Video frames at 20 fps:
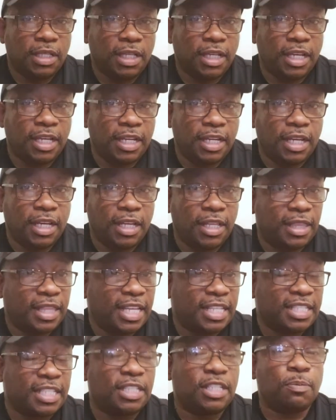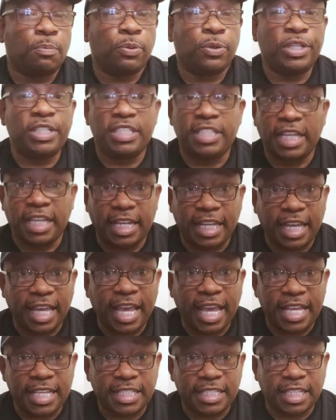And that's a depreciating
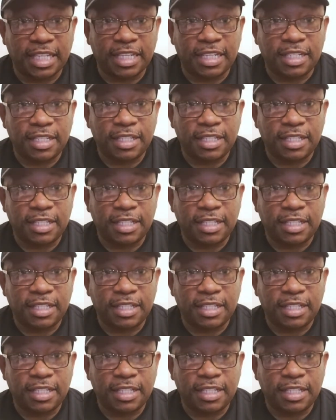asset.